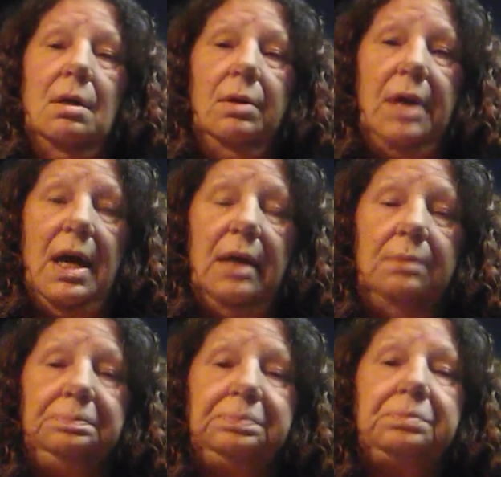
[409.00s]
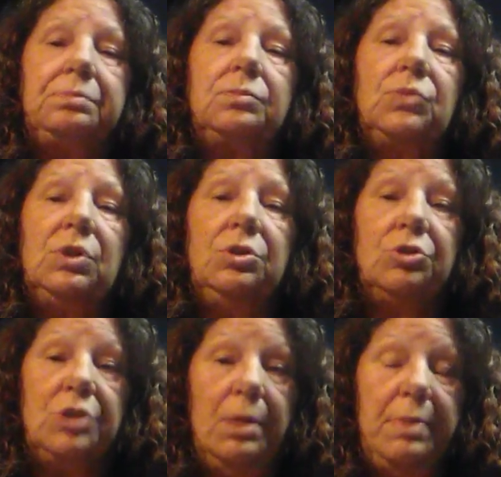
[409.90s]
Okay,
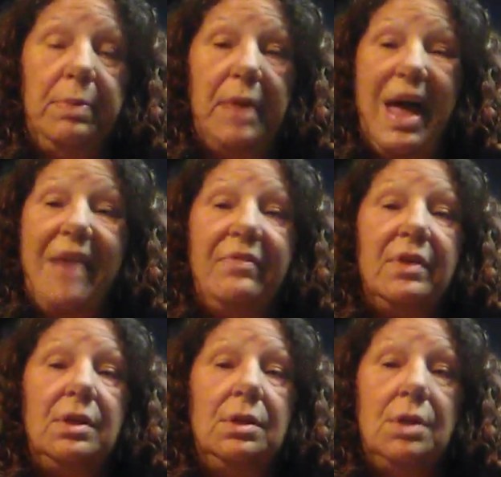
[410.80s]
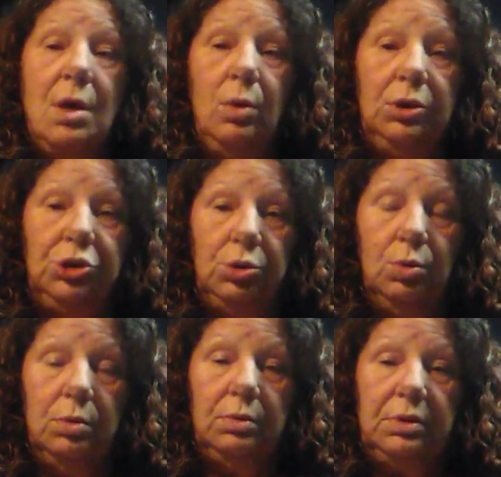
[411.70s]
there's some people that have no
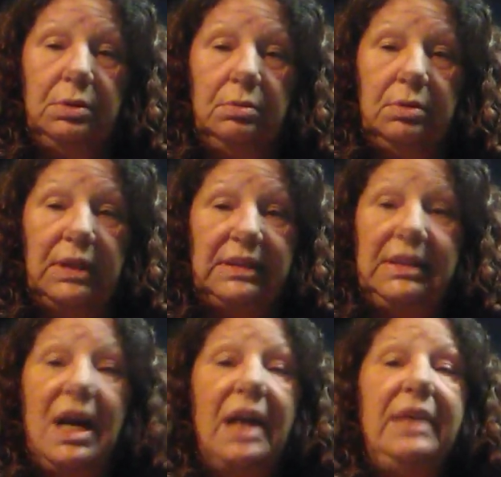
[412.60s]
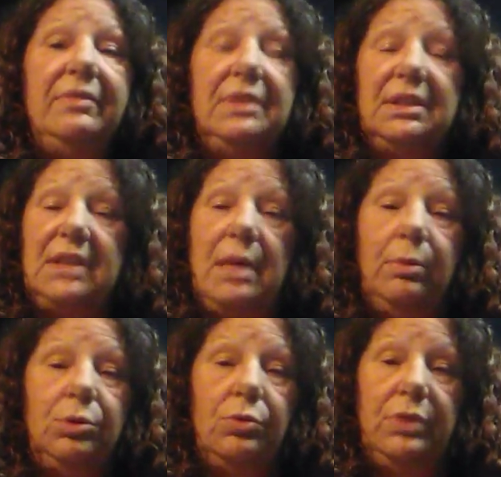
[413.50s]
insurance, that's not even
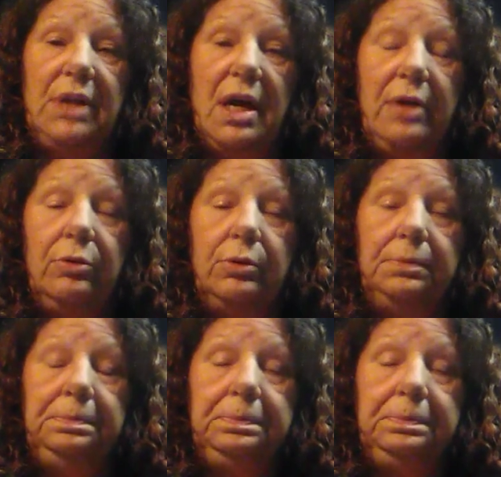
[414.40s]
disabled or retired,